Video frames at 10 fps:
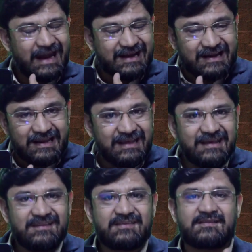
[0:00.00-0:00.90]
at
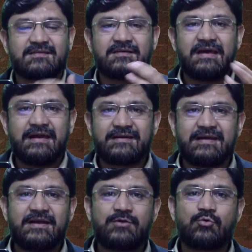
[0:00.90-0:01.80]
least
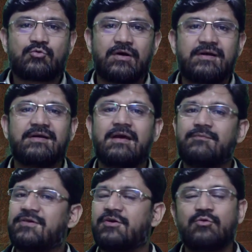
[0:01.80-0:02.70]
18 to 20
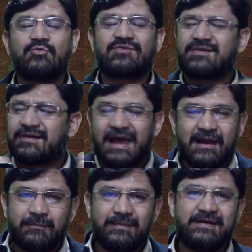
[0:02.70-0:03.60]
MCQs
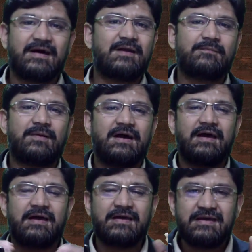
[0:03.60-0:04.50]
can be done by
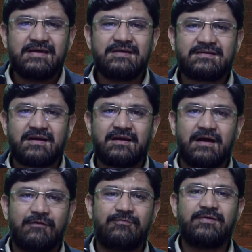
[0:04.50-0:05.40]
each and
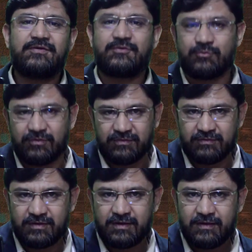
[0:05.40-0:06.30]
every student.
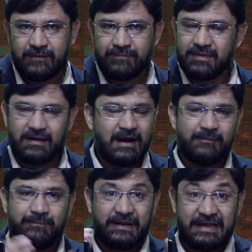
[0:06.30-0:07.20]
I
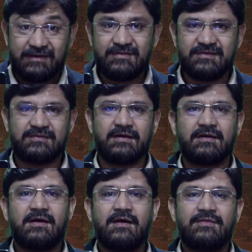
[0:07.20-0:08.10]
believe this thing,
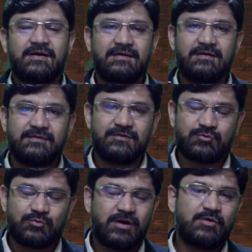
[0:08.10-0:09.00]
that the
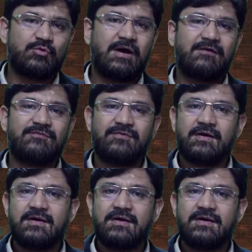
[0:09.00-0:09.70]
student who have